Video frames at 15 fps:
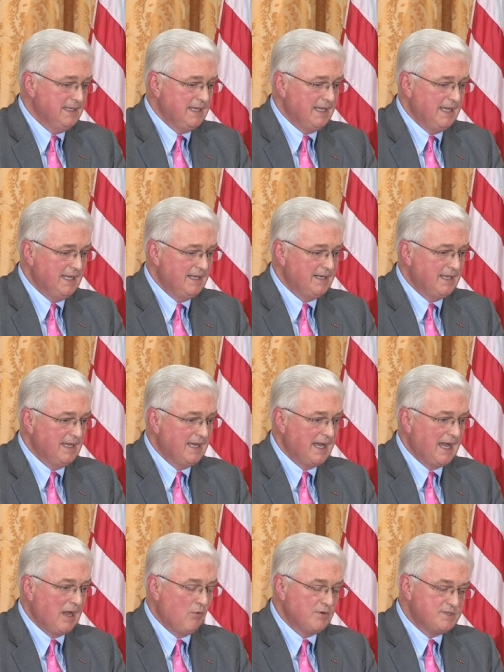And
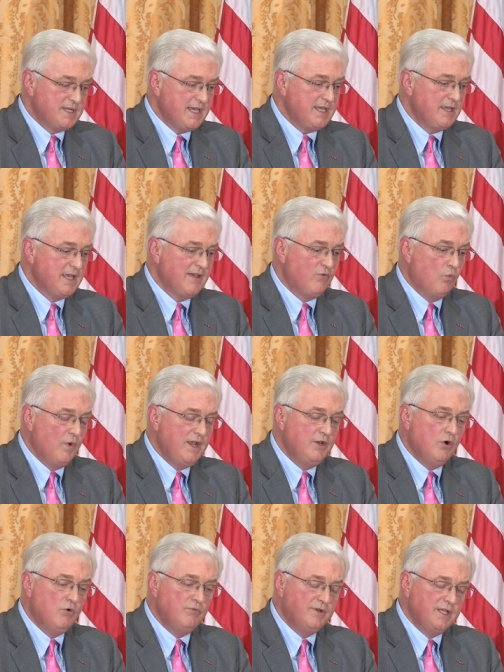I will tell you, if we
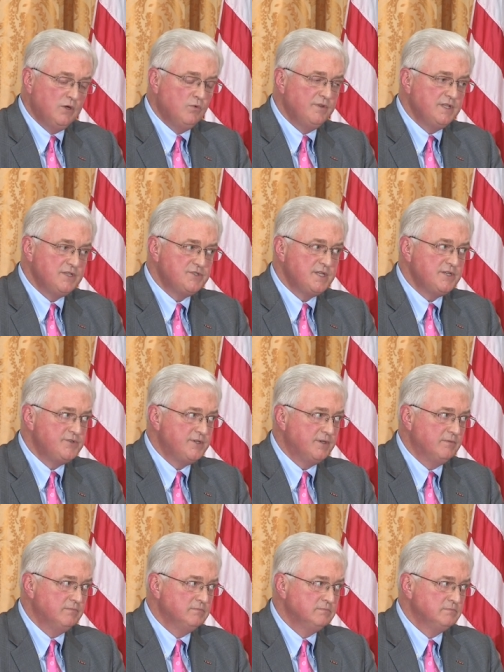don't deal with this issue,
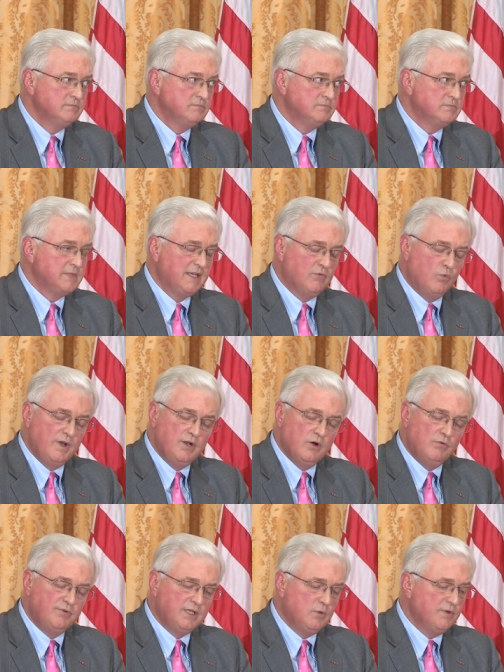if we
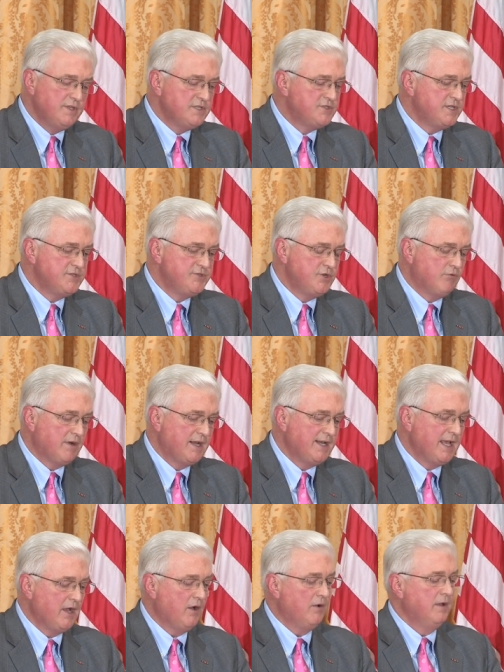don't deal with this issue right
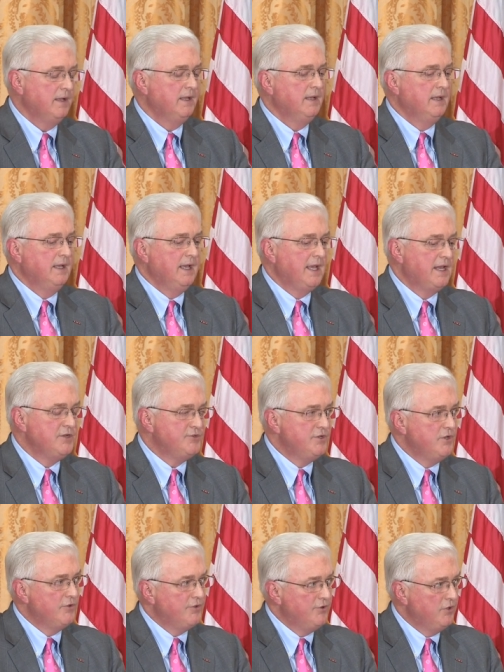now, and as you
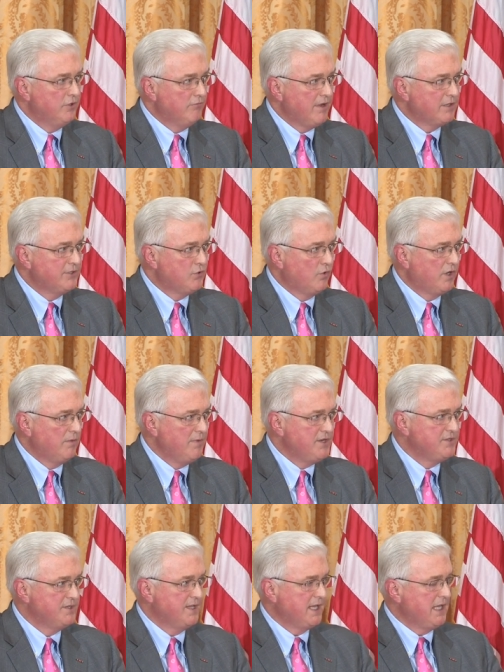know, the Nuclear Regulatory
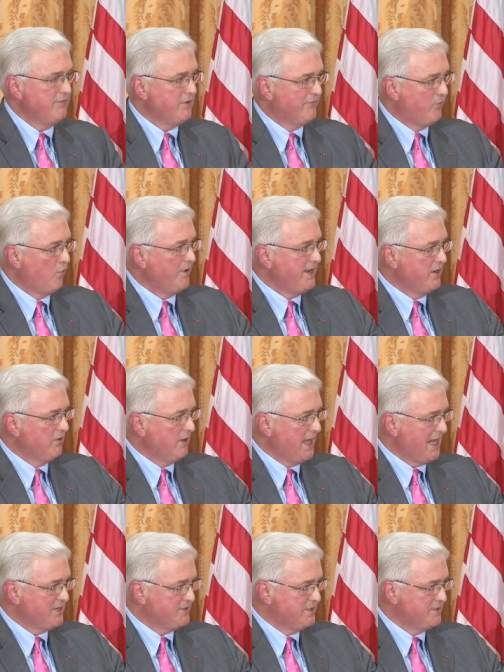Commission, they give you a 40 year
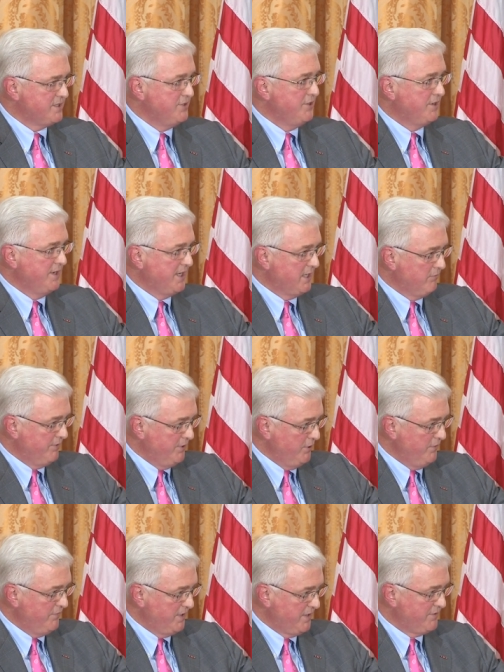license and you can get it
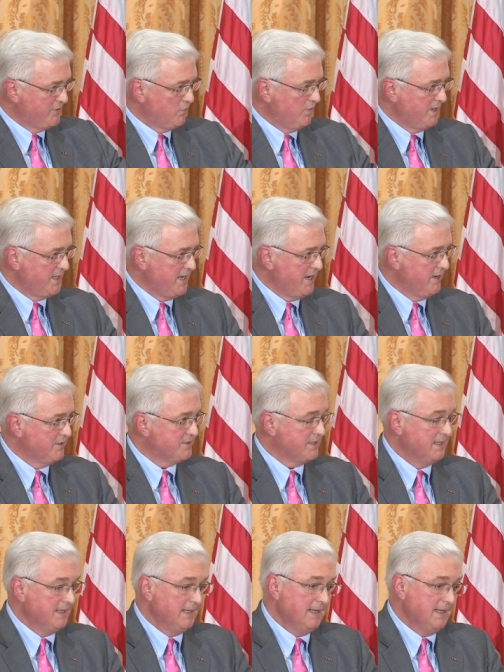renewed for another 20 years.